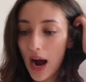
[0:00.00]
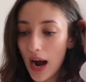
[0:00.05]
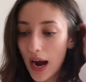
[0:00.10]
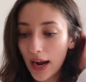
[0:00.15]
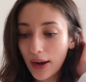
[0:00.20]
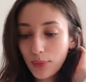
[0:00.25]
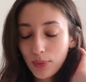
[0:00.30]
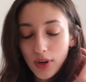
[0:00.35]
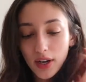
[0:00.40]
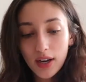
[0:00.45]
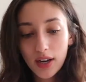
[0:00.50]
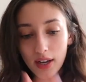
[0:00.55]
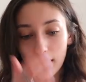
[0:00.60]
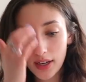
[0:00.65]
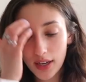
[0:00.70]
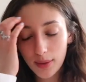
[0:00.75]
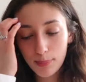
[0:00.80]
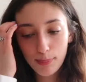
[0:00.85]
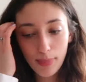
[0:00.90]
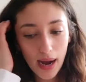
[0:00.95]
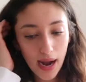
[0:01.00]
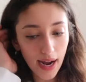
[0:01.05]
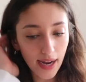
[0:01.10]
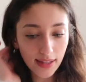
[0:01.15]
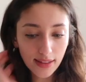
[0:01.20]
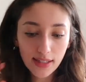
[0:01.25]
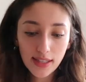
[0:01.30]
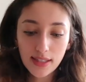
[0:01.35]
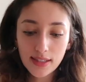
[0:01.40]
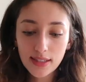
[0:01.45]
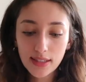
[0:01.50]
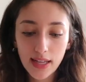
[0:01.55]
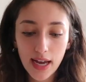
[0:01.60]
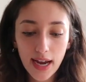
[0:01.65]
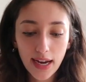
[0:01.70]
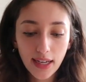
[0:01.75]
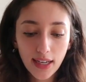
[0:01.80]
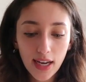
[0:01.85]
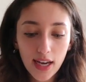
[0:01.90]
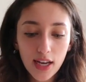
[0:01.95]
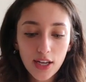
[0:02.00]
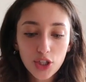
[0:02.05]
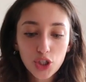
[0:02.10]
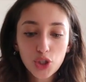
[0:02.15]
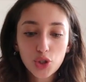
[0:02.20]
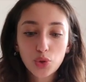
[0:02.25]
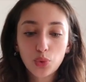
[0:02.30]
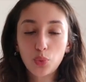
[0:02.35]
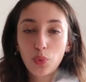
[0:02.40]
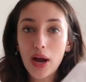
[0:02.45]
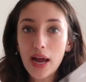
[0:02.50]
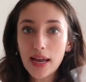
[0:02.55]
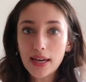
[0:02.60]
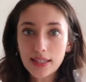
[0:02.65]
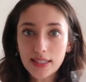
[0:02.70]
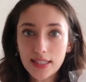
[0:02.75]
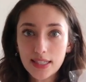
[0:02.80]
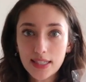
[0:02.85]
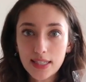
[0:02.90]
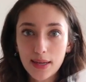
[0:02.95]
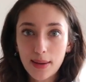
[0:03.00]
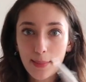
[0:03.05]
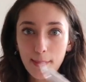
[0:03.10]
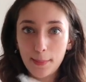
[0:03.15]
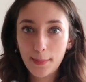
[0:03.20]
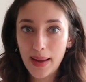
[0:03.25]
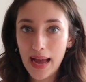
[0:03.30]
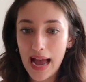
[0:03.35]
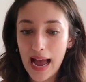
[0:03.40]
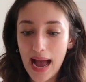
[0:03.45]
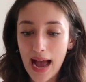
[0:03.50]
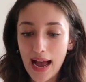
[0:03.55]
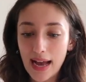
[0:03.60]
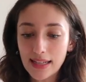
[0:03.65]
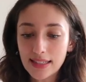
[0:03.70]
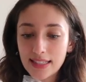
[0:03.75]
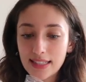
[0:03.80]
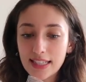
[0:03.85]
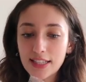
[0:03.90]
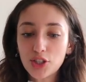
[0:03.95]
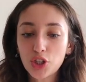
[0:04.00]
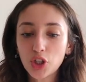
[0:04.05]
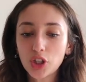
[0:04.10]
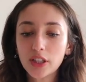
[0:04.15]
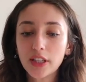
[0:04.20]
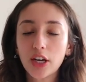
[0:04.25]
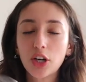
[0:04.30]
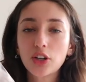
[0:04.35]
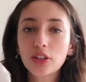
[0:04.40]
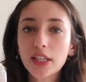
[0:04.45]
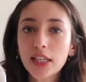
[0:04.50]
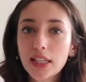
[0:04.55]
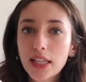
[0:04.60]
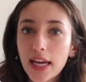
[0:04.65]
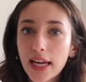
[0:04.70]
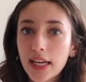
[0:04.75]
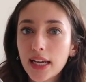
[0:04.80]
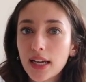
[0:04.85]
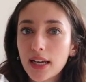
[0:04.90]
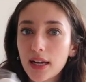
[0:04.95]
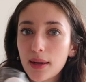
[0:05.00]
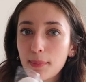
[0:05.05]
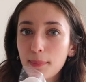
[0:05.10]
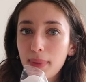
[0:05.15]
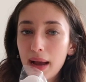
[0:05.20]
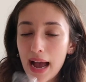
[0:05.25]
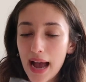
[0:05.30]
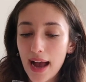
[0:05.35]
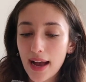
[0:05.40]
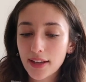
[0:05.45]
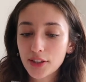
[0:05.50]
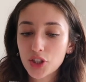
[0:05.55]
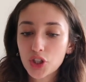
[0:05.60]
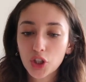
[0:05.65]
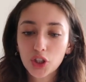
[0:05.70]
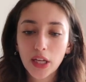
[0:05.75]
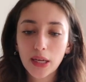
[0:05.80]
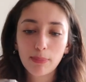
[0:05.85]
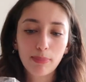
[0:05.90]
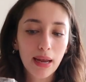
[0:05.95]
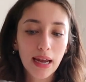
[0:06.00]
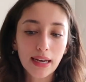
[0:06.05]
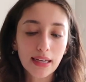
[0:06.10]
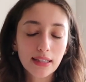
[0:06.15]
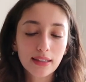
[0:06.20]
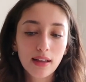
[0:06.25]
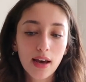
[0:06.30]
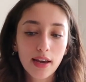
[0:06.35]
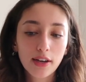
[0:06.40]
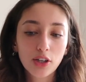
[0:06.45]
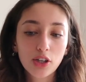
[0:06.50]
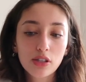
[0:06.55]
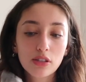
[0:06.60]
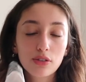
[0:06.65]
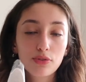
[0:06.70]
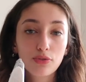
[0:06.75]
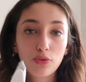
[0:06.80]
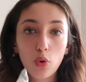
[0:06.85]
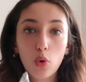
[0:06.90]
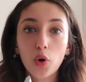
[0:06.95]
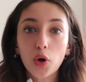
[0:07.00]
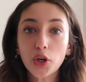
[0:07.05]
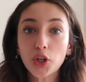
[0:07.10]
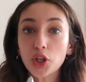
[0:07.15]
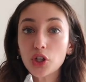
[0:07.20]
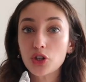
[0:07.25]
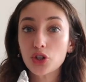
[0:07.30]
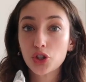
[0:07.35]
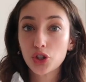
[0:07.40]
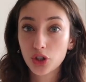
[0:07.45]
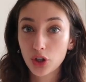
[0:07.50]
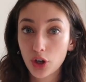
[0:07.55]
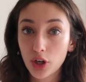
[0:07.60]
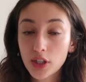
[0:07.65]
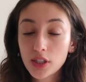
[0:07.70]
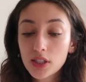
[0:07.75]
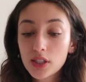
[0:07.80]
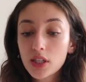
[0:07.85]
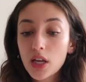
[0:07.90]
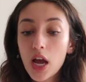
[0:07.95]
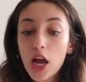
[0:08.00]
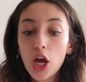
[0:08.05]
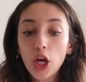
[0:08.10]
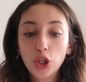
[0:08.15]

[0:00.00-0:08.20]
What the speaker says: I would buy these like sweat pads. These are literally like pads or like panty liners for your shirts.